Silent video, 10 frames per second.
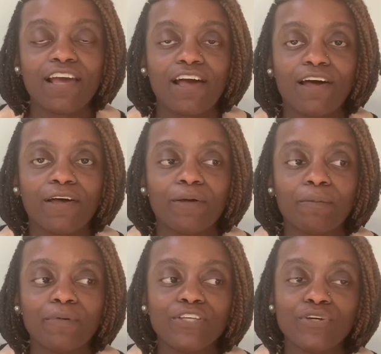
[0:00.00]

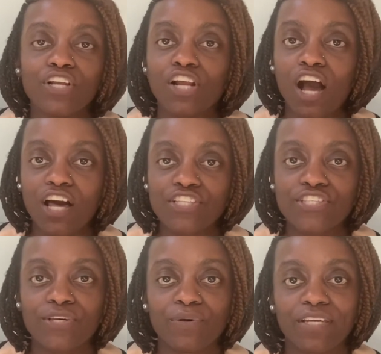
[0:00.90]
Um, you can
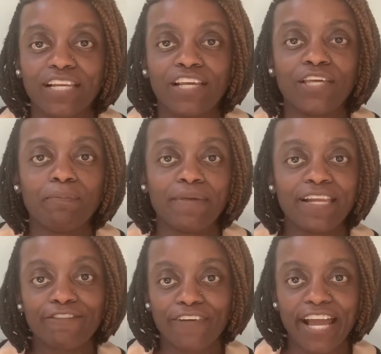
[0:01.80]
also get a
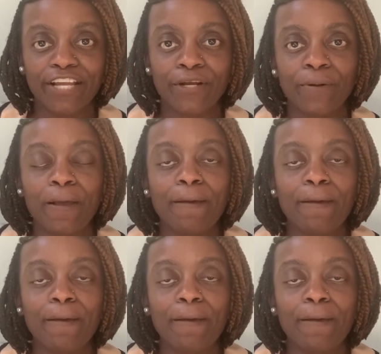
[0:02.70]
humidifier,